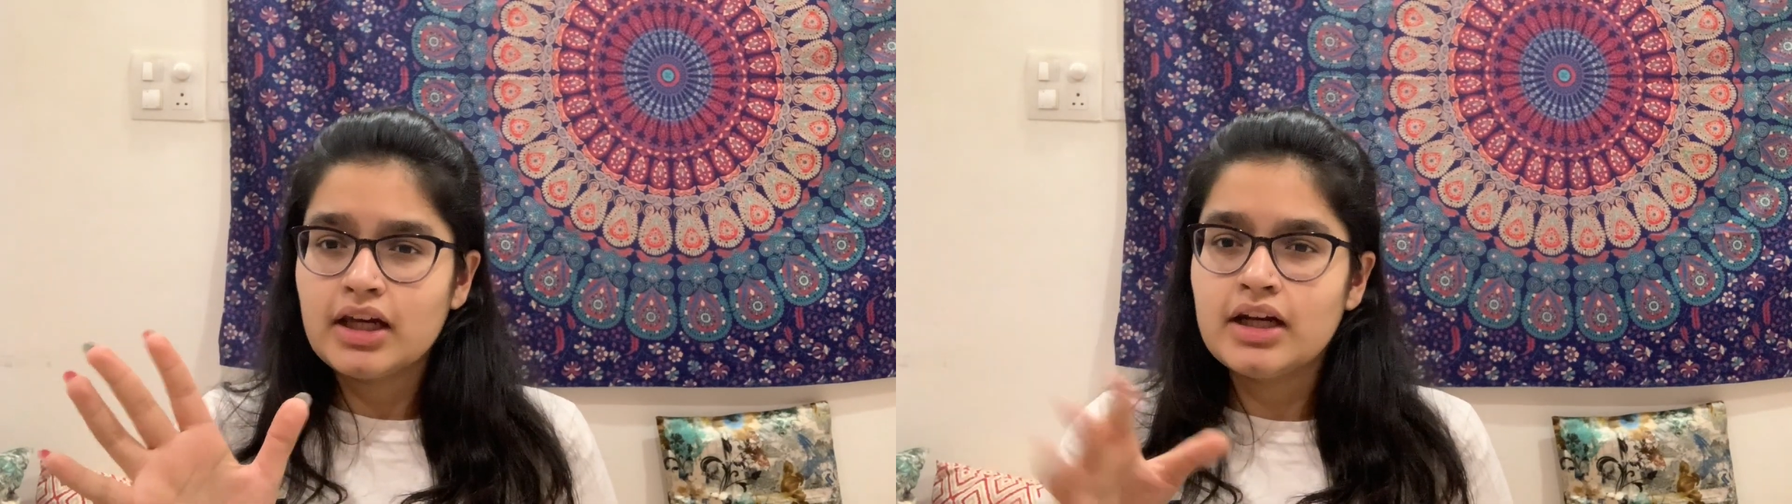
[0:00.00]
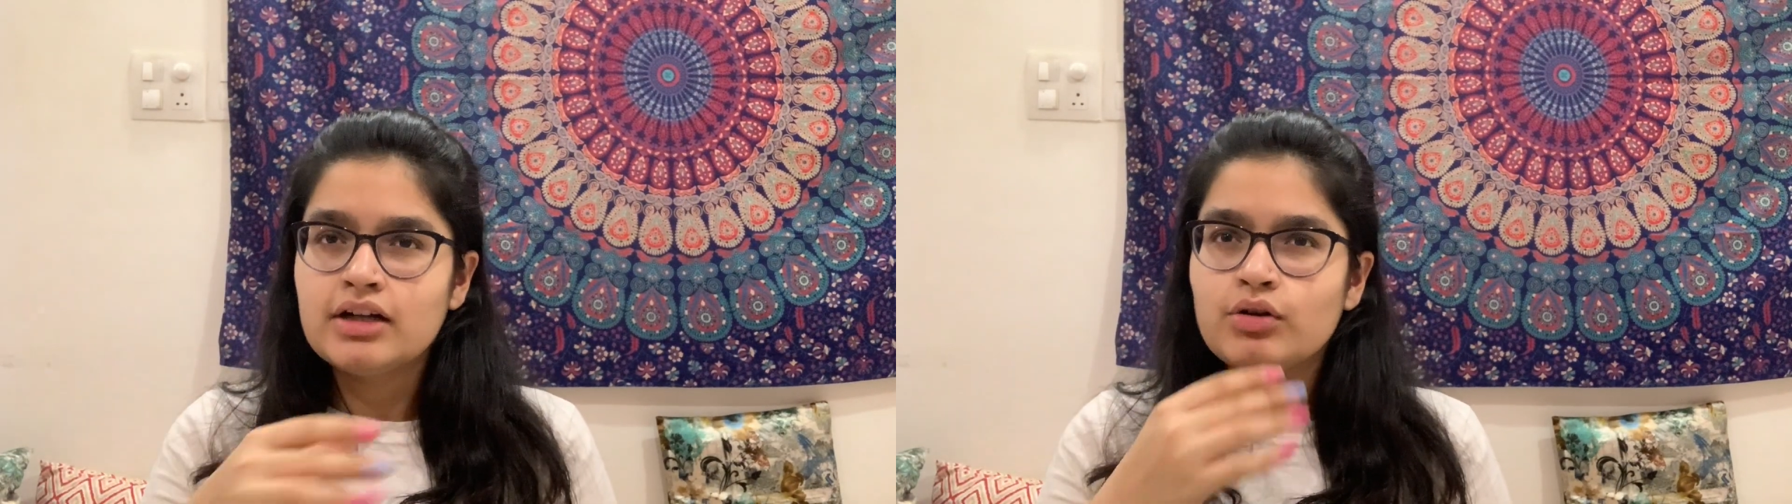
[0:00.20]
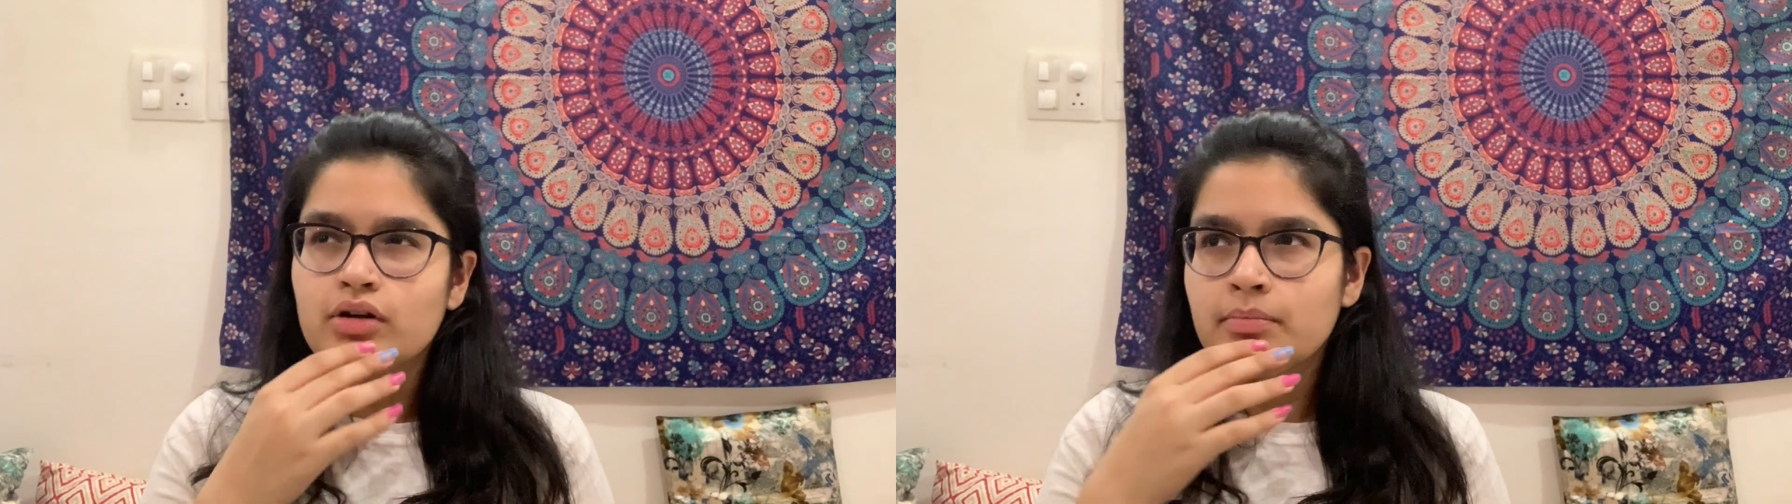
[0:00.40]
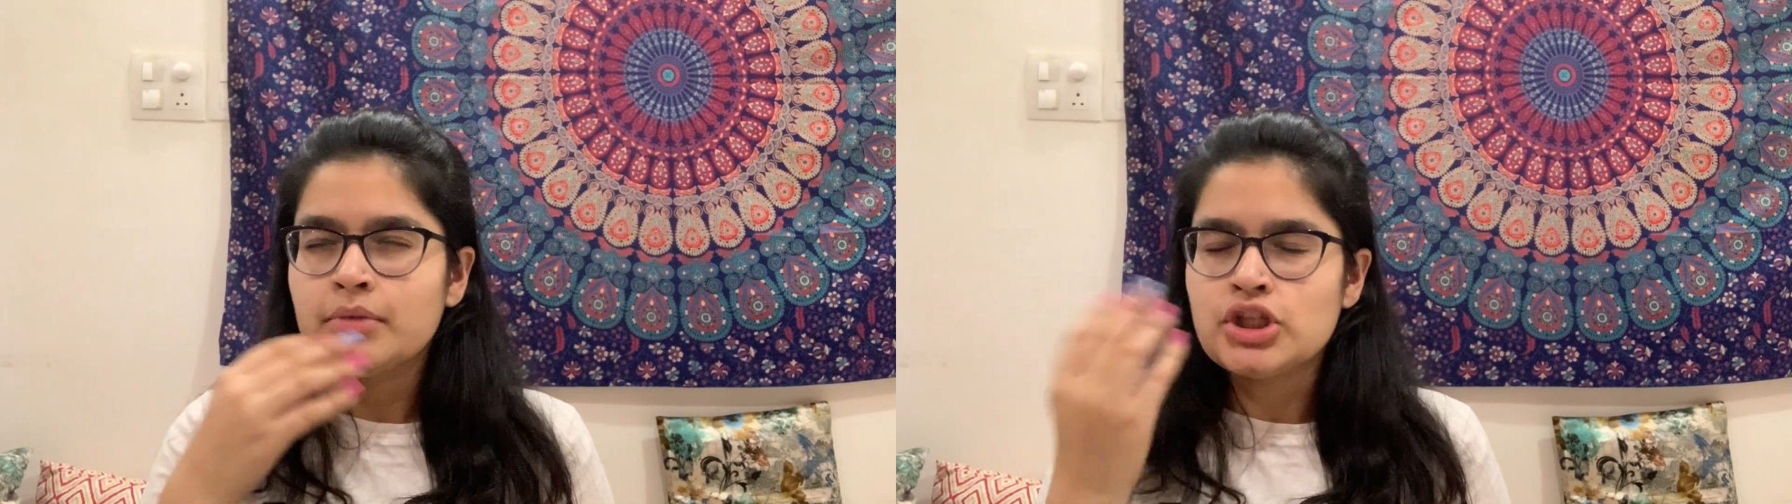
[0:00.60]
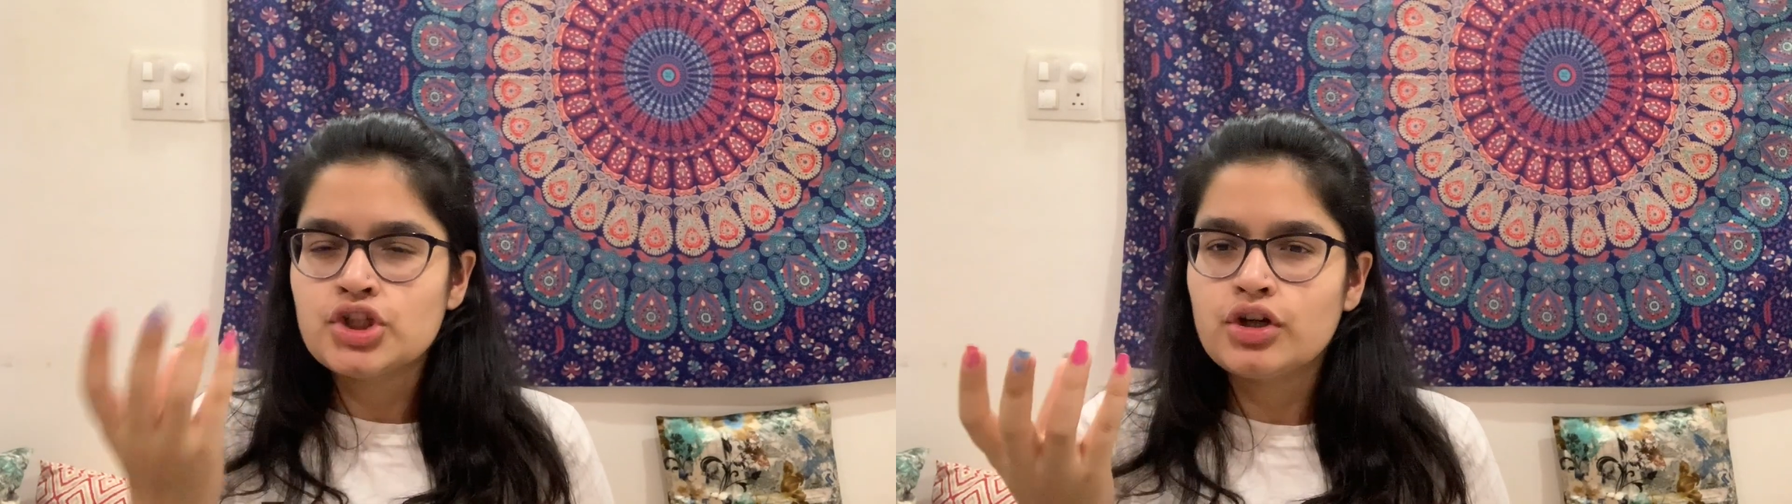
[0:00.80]
and I took a
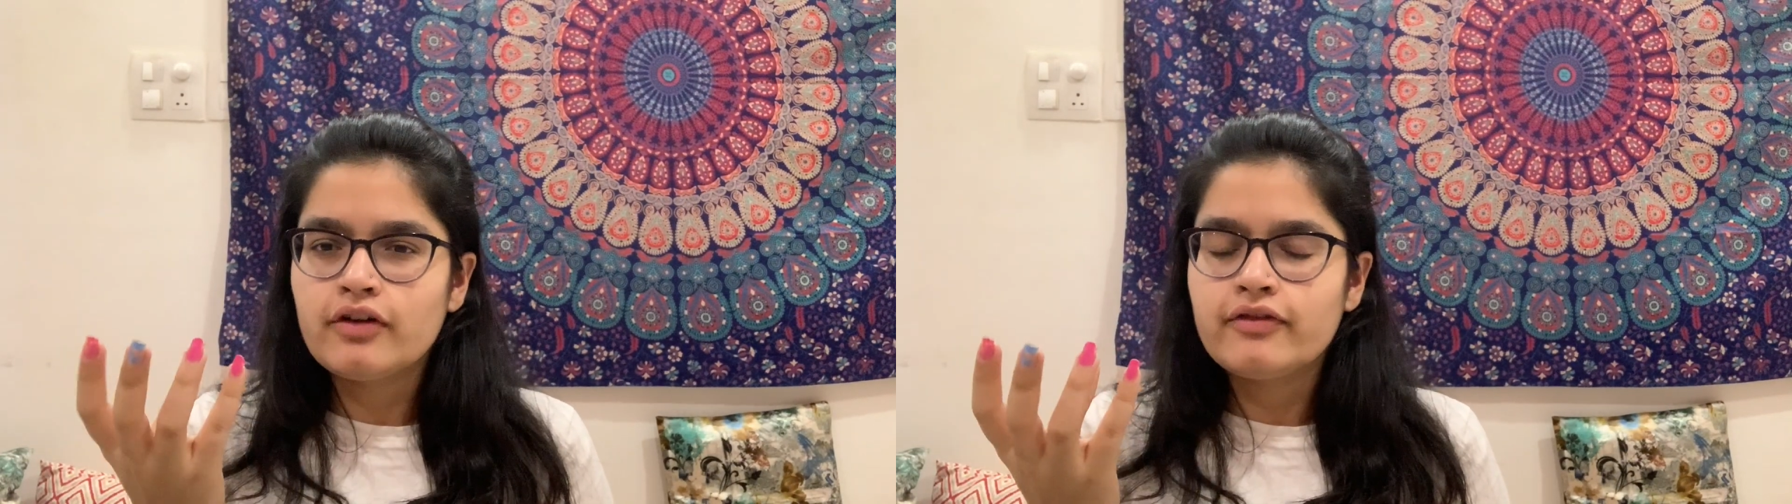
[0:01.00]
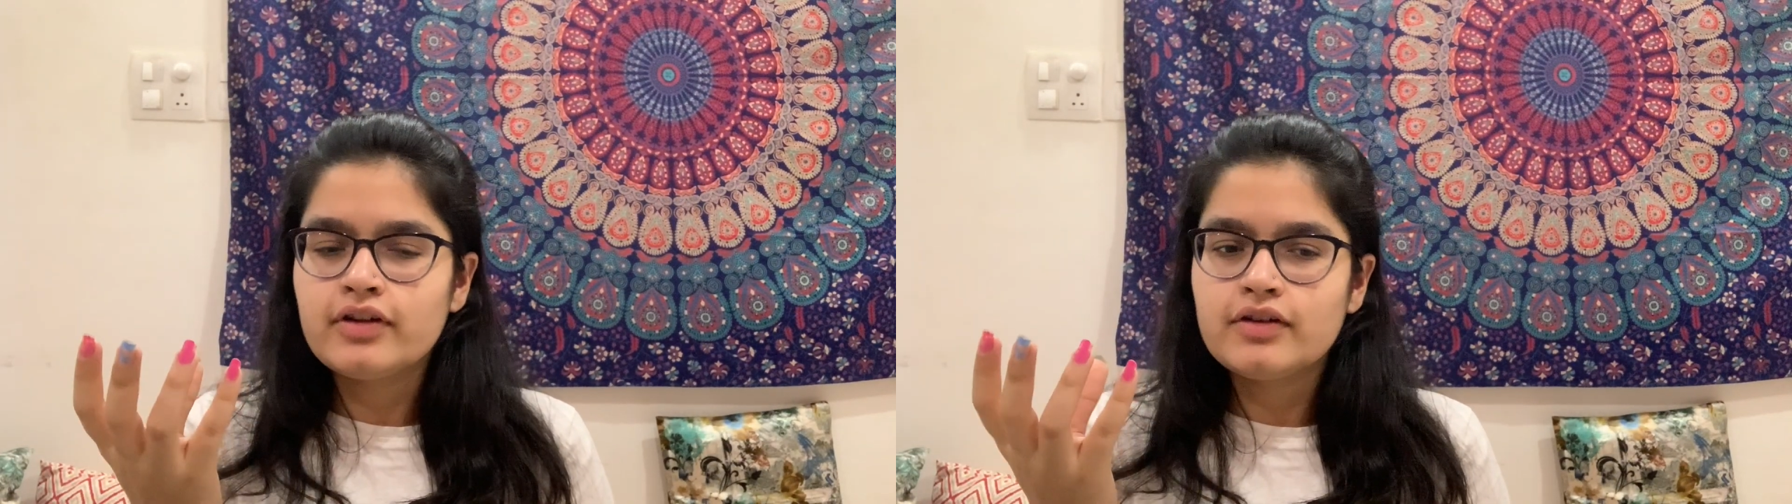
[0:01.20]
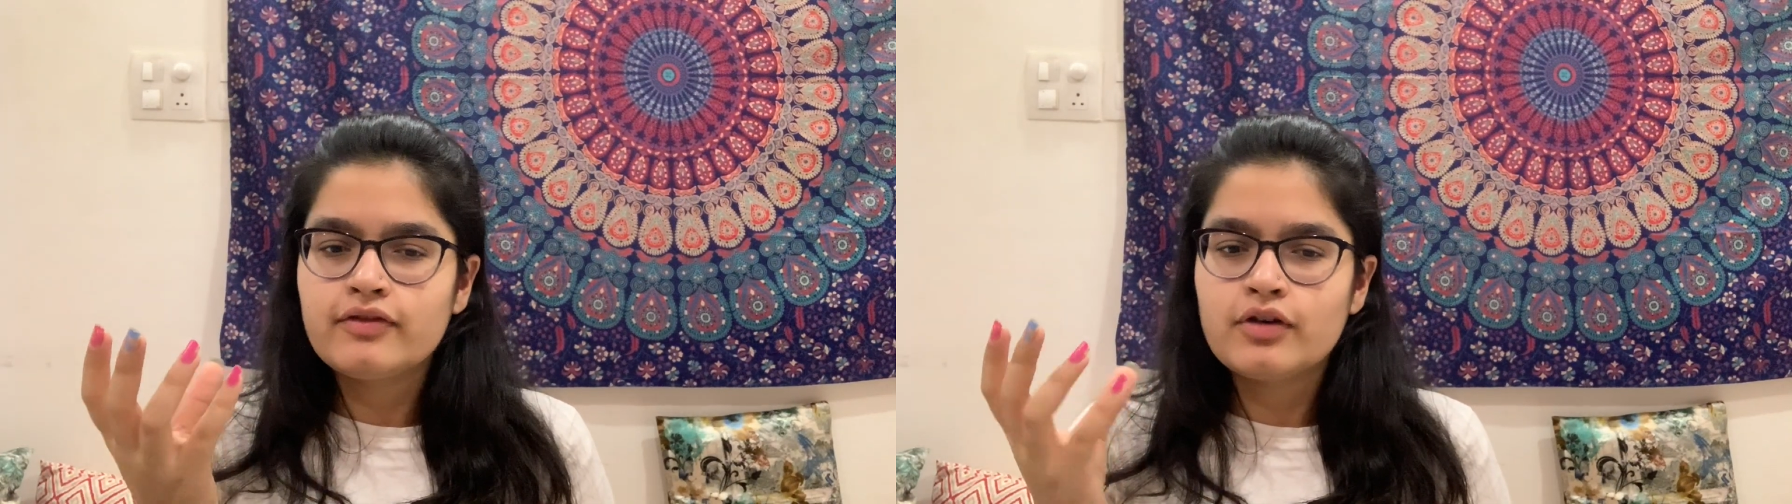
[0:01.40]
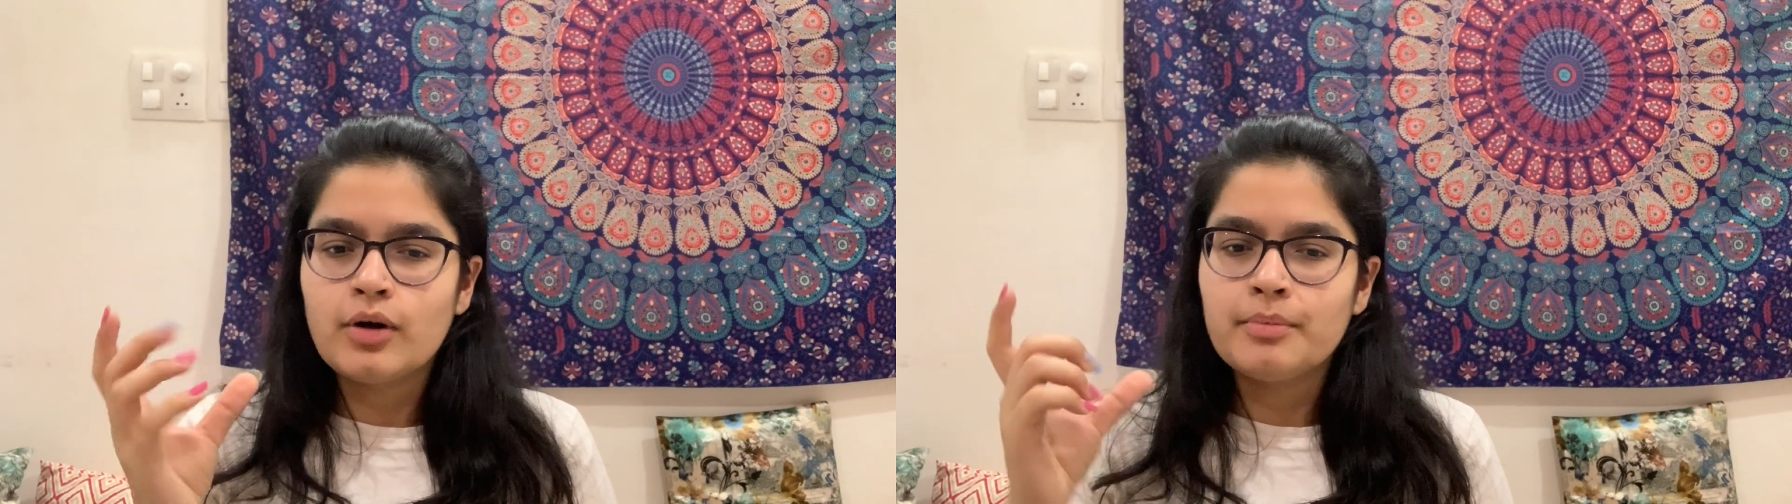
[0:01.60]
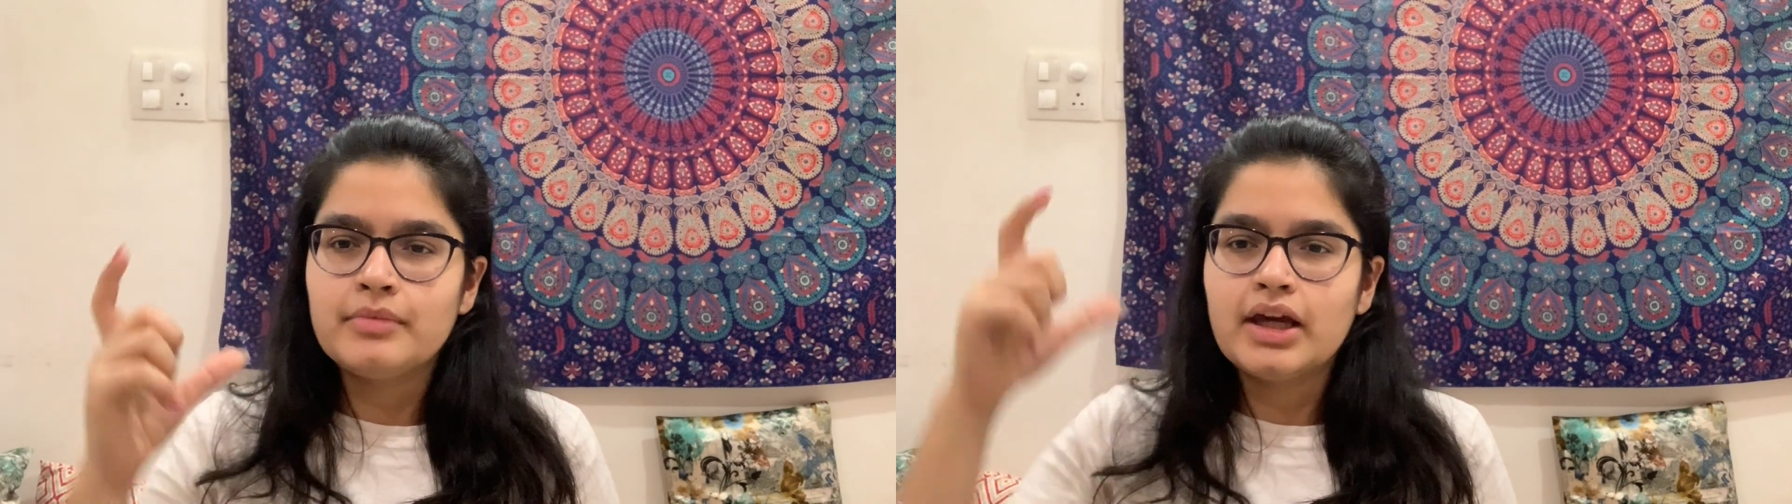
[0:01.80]
picture of it
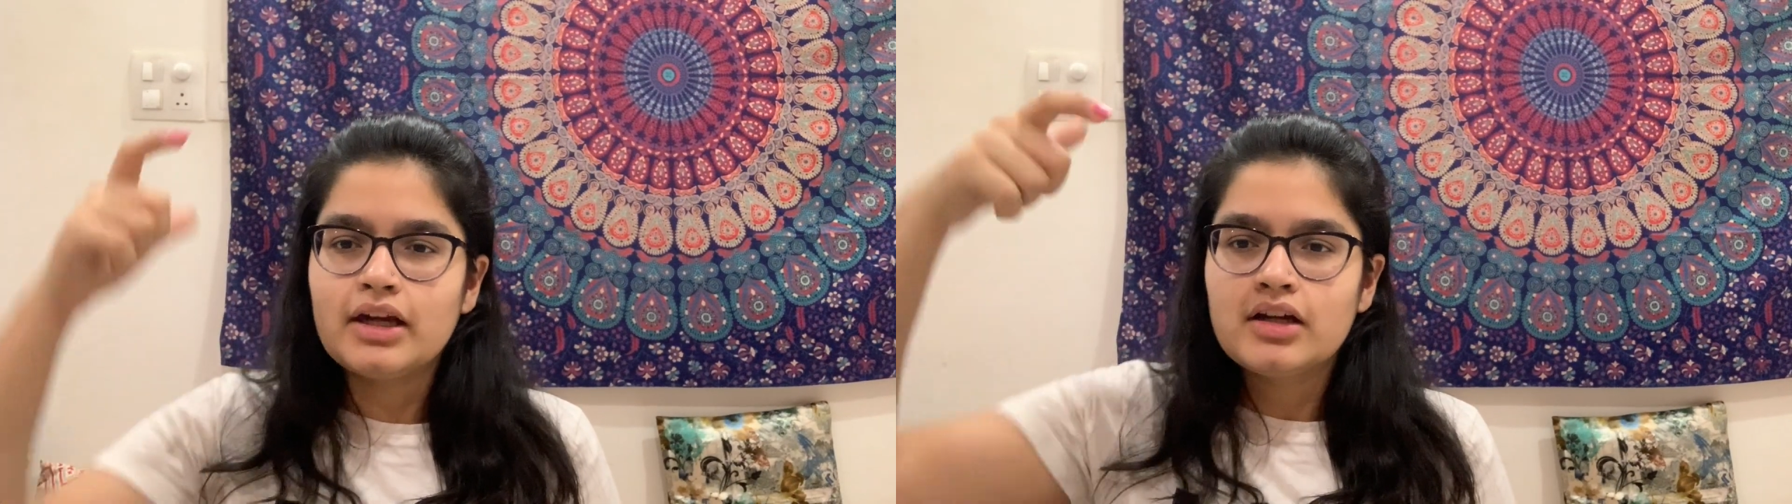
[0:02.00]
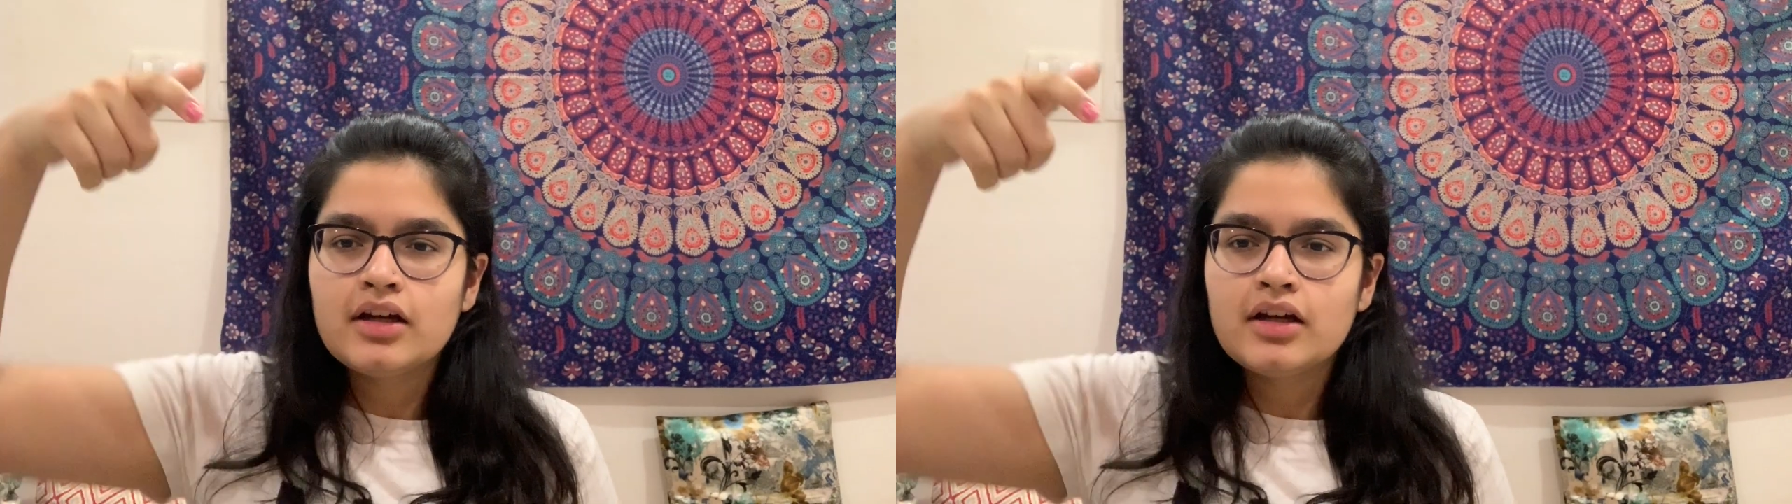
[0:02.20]
from like